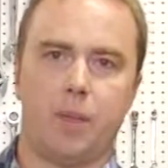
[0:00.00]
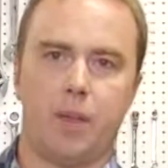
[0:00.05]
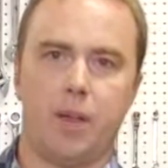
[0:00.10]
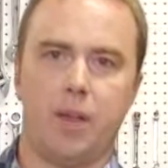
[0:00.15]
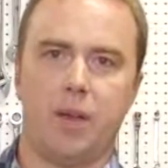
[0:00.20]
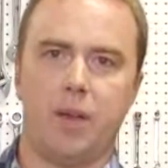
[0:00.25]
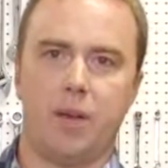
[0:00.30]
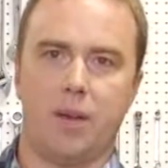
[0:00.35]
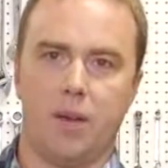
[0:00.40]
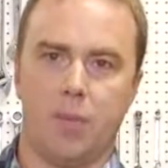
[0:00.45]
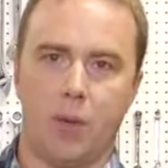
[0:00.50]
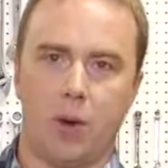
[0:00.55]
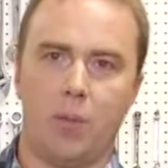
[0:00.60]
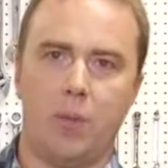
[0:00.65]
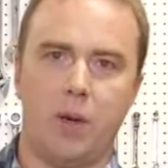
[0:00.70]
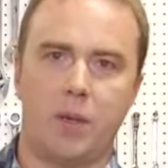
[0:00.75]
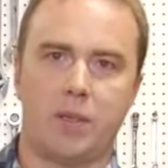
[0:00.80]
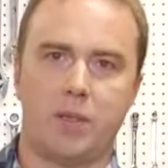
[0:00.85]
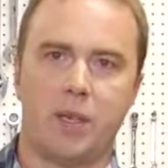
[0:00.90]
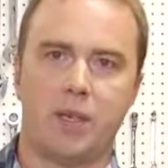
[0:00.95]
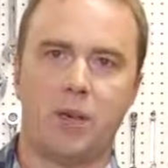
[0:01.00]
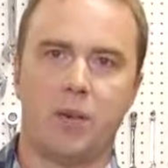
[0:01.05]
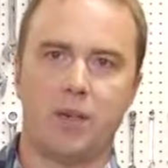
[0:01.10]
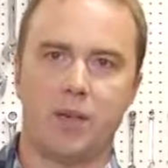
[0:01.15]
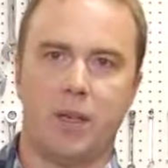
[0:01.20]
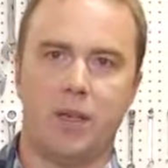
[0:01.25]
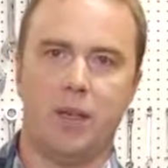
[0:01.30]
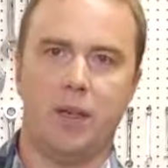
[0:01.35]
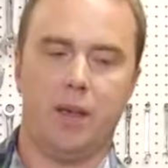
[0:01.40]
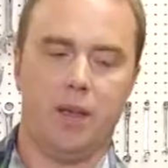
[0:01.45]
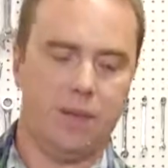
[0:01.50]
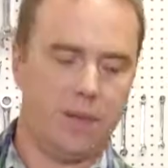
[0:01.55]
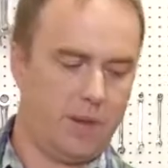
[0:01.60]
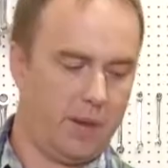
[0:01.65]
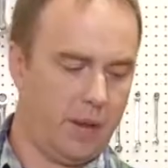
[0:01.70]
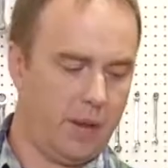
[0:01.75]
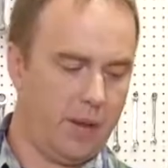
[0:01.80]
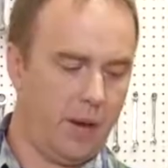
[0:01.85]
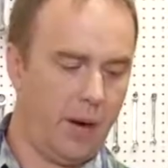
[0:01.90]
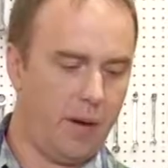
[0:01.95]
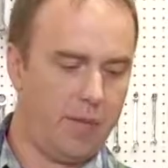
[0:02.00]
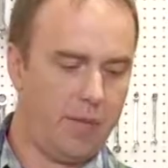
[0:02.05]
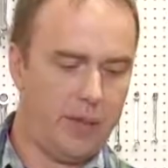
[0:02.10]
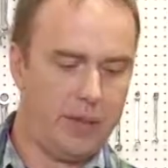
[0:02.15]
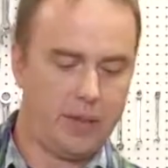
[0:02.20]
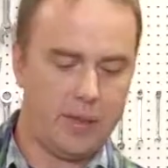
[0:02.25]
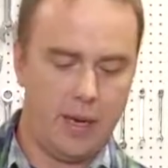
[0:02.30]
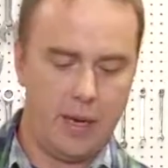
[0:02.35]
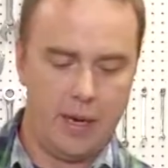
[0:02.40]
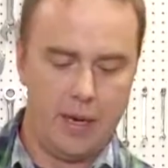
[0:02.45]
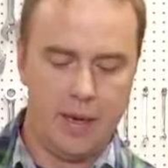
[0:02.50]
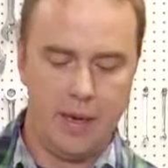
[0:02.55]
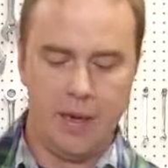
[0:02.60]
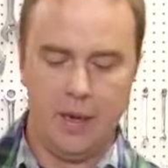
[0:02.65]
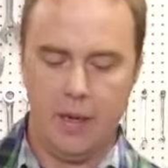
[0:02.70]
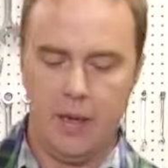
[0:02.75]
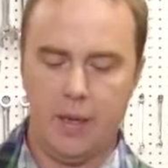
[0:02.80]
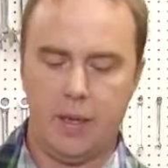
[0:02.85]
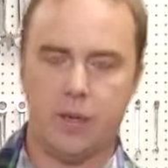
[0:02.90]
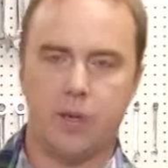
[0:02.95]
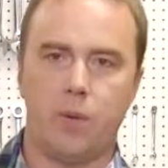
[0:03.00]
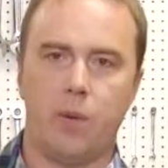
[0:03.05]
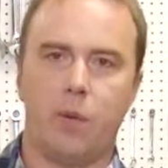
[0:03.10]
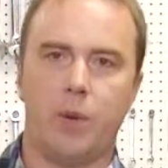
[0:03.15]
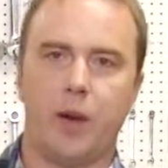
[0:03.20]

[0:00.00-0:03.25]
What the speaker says: to the appropriate signals on the RV side. So we